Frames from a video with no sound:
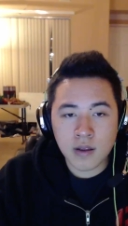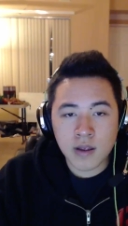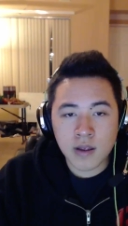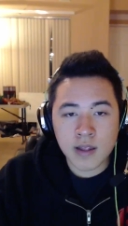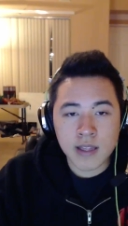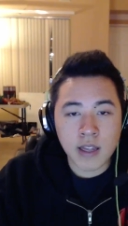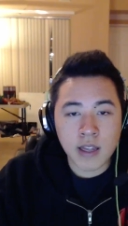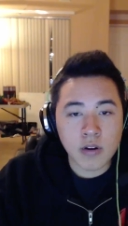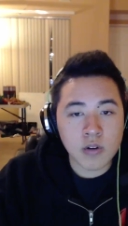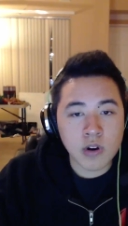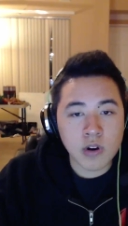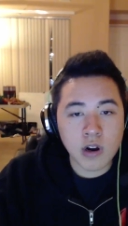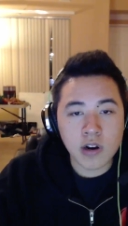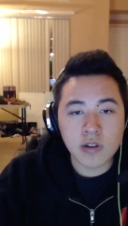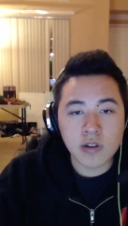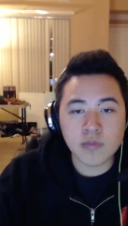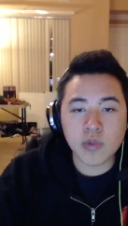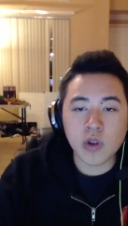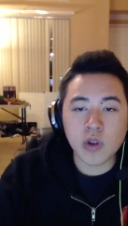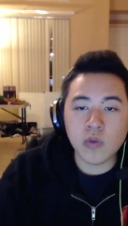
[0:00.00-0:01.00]
Now
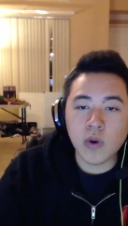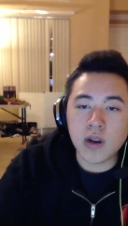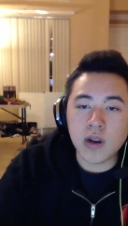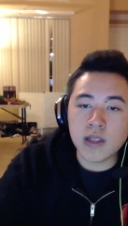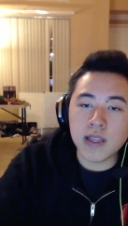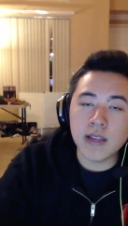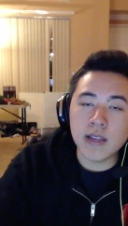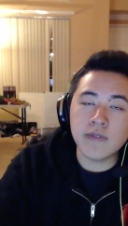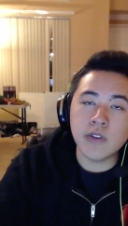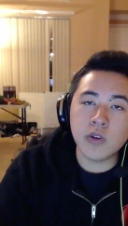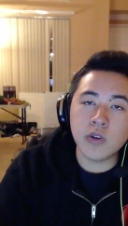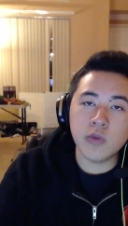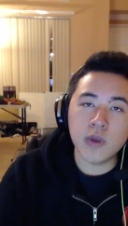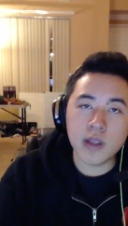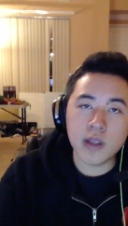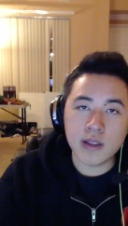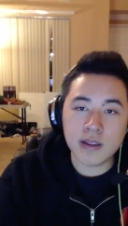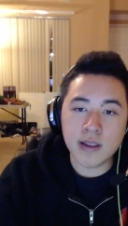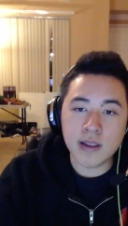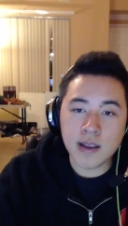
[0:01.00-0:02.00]
regarding Bloodwater leaving when
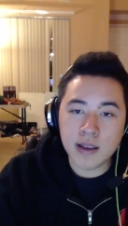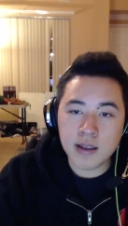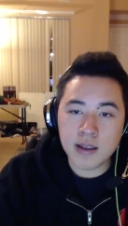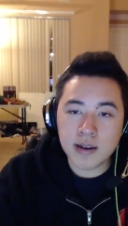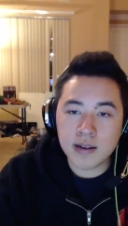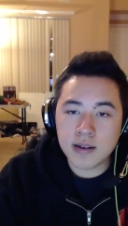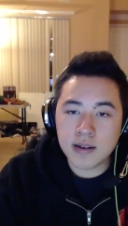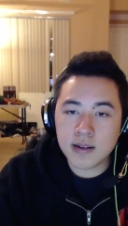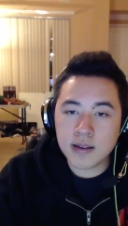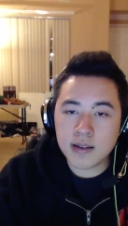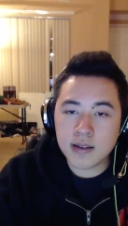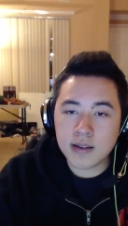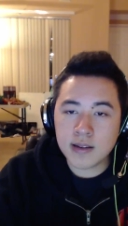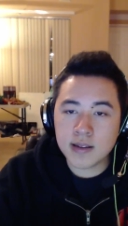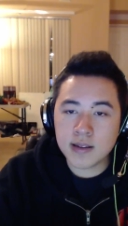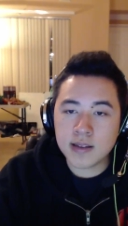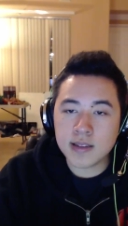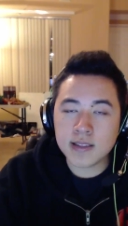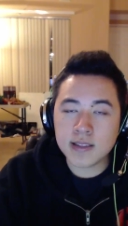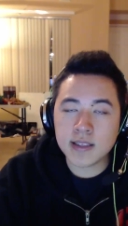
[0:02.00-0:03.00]
he did,
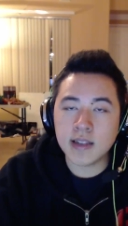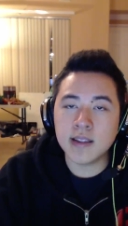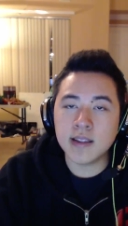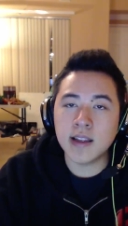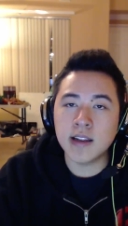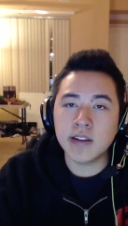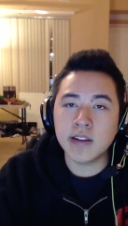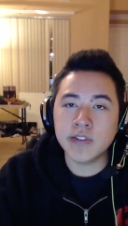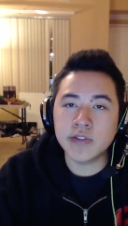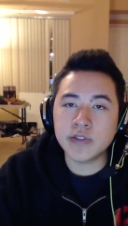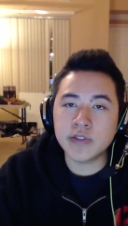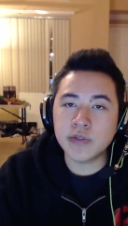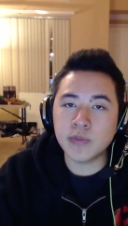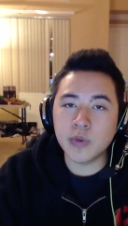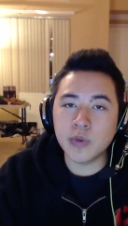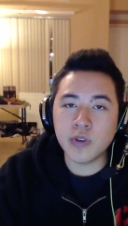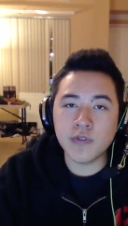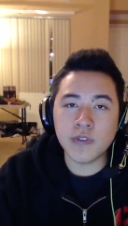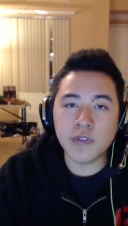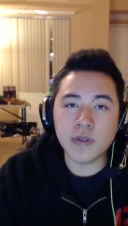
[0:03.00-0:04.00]
he said that he was
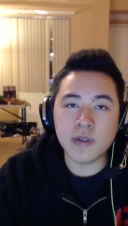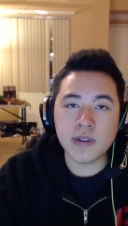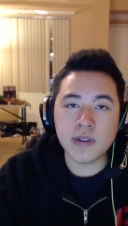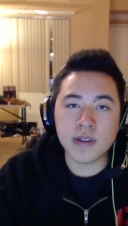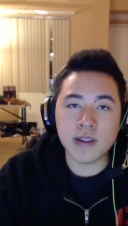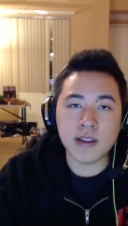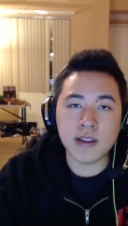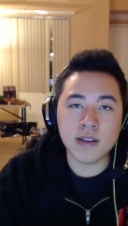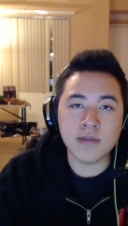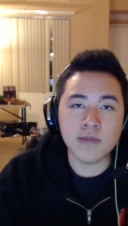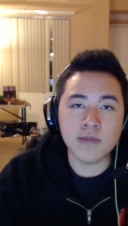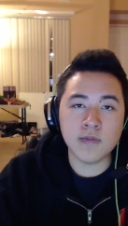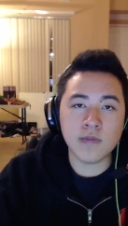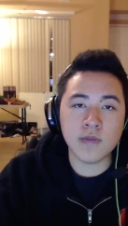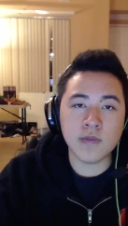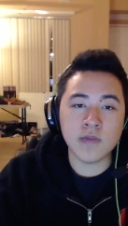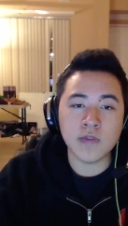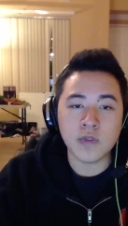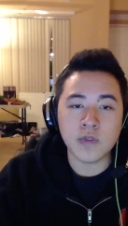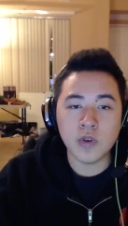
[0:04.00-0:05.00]
removed from the team
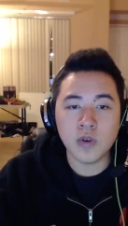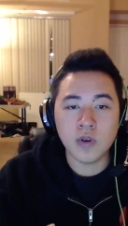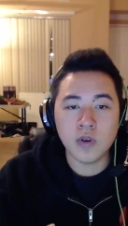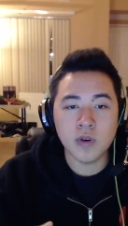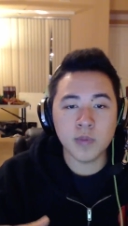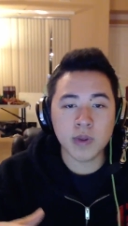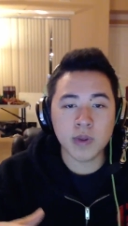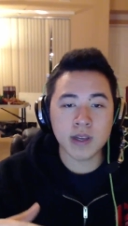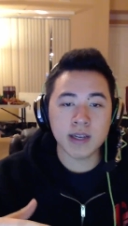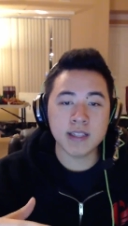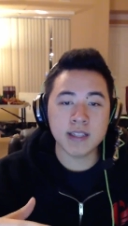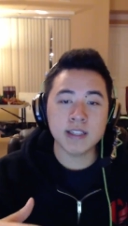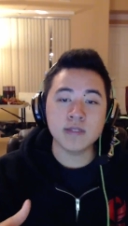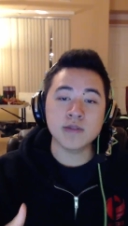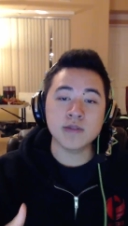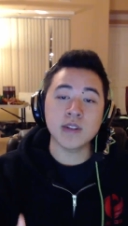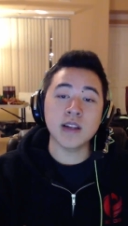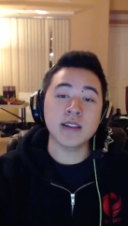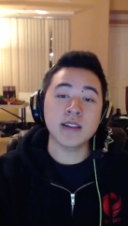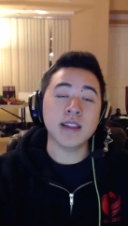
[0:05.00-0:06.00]
because he
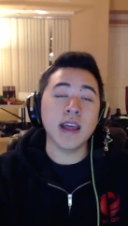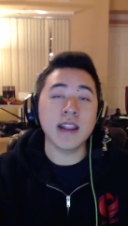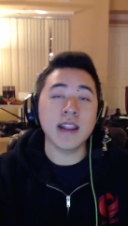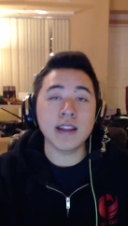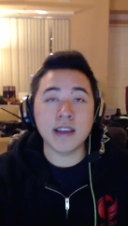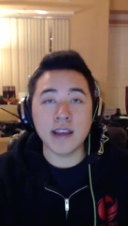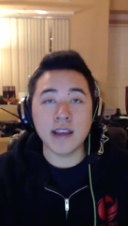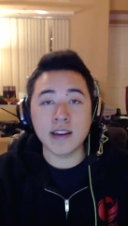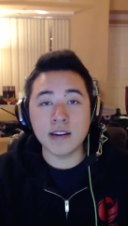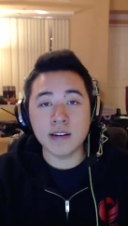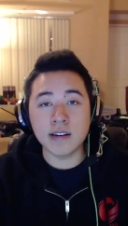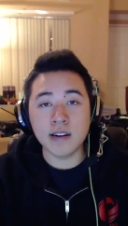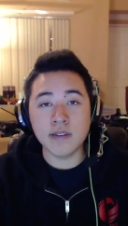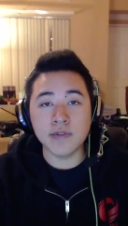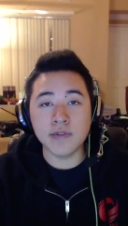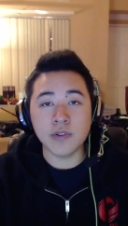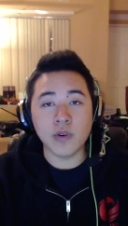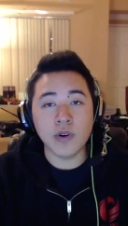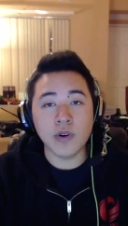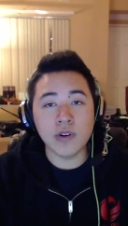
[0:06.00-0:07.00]
was not dedicated
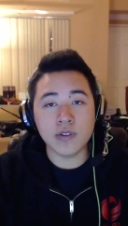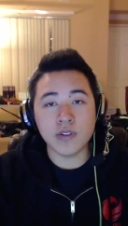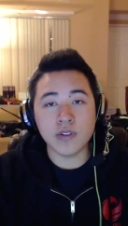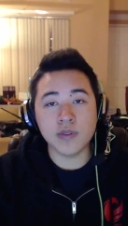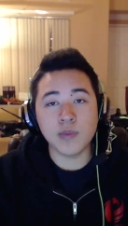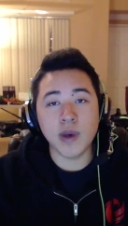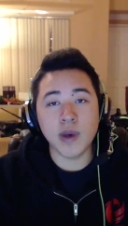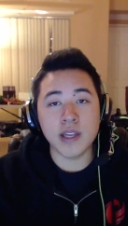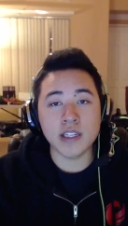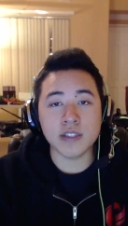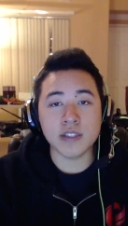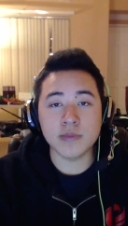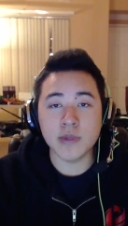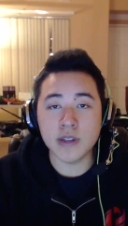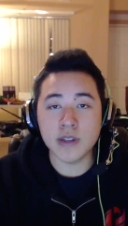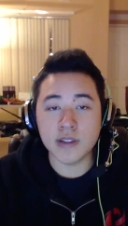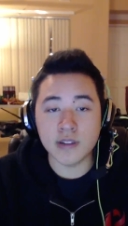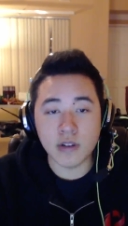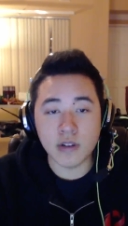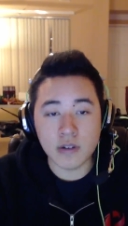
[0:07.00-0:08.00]
enough, according to the management
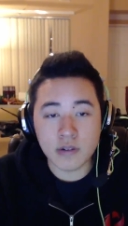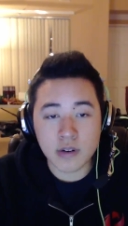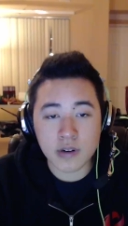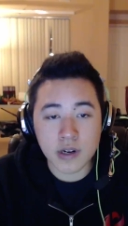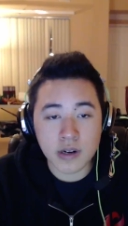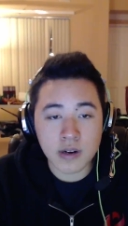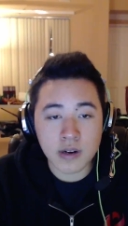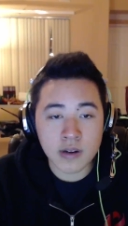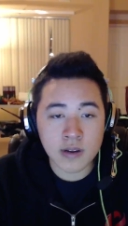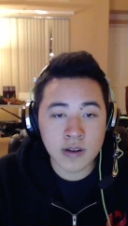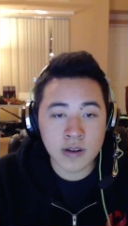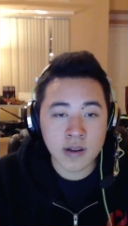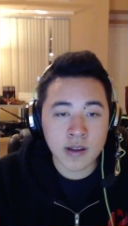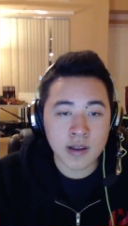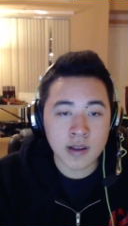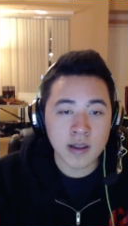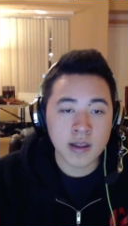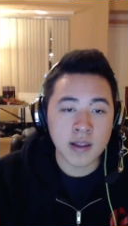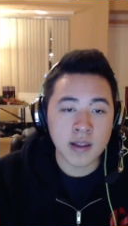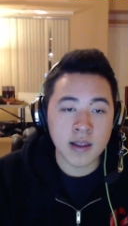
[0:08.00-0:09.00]
and the owner.
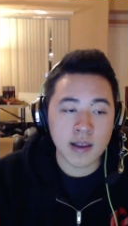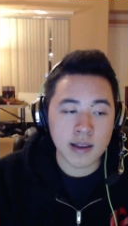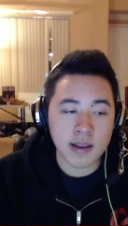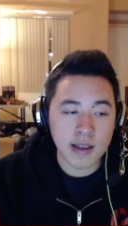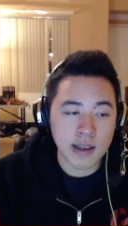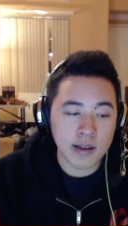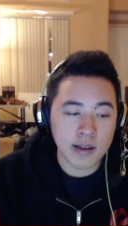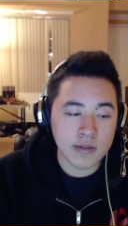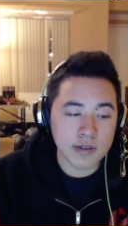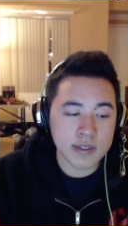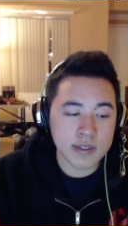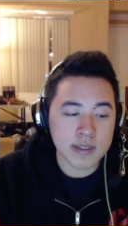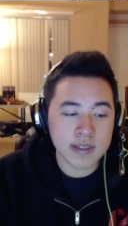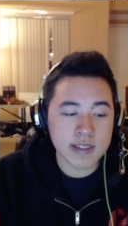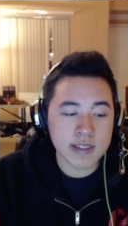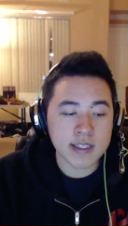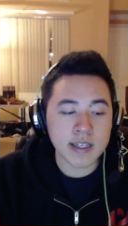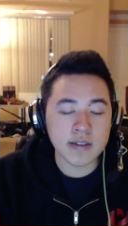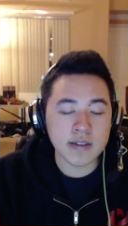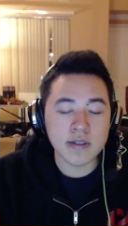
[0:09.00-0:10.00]
It was
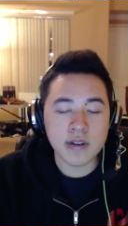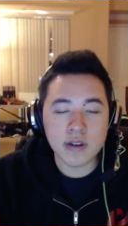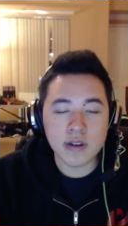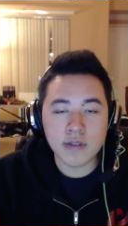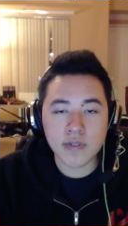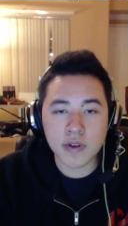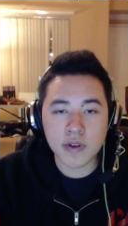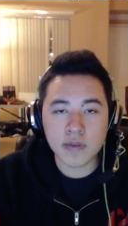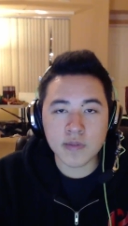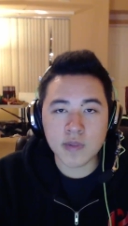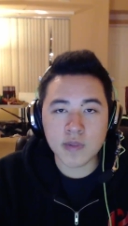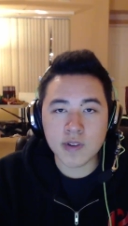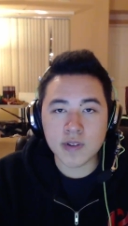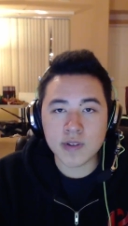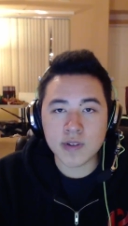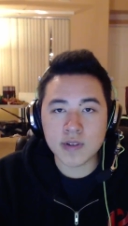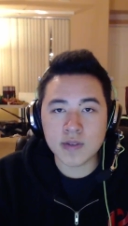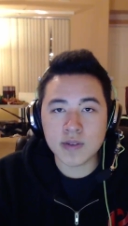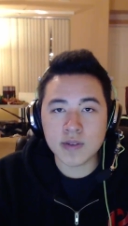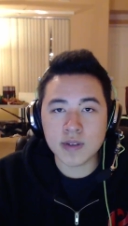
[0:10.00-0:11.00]
considerate of him to
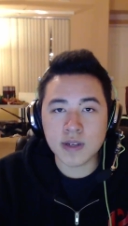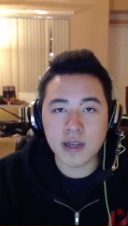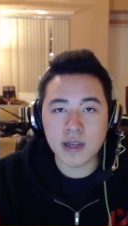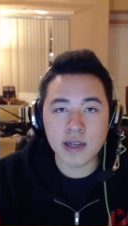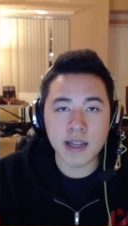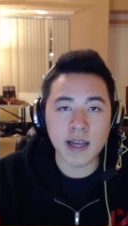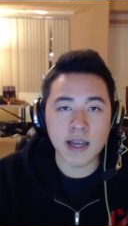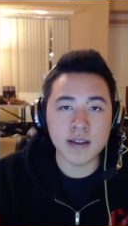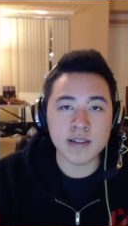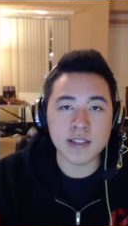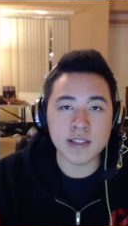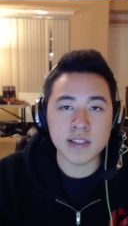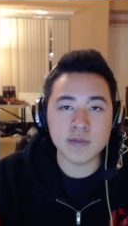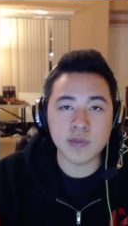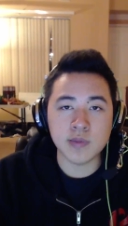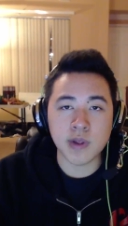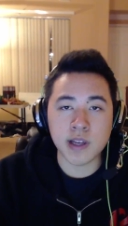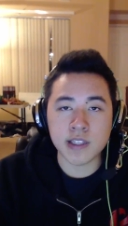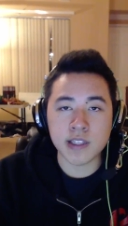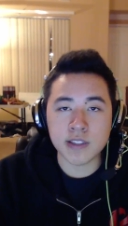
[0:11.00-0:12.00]
announce his
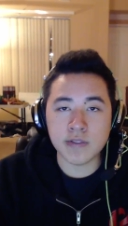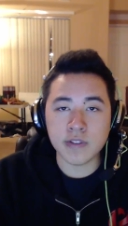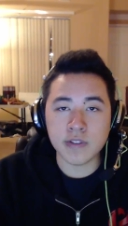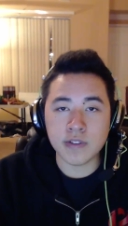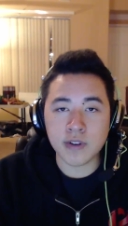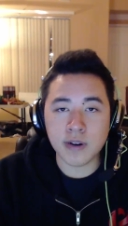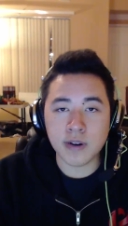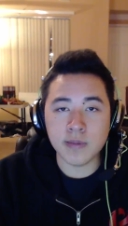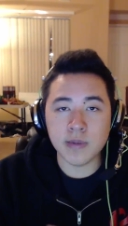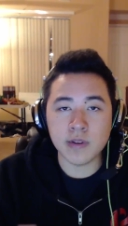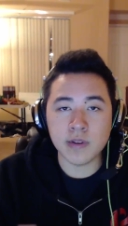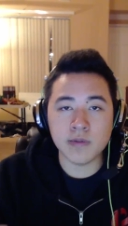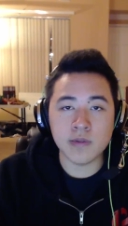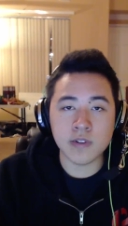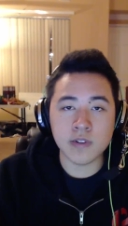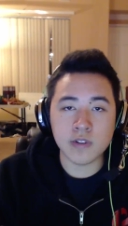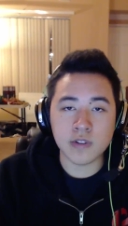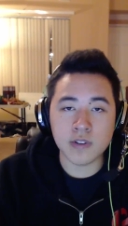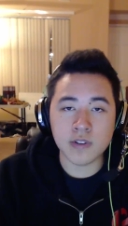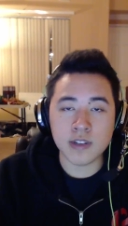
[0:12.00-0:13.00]
plans of retirement
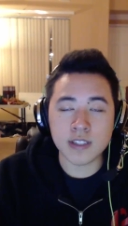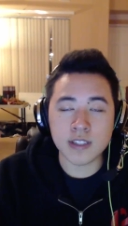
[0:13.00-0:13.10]
to us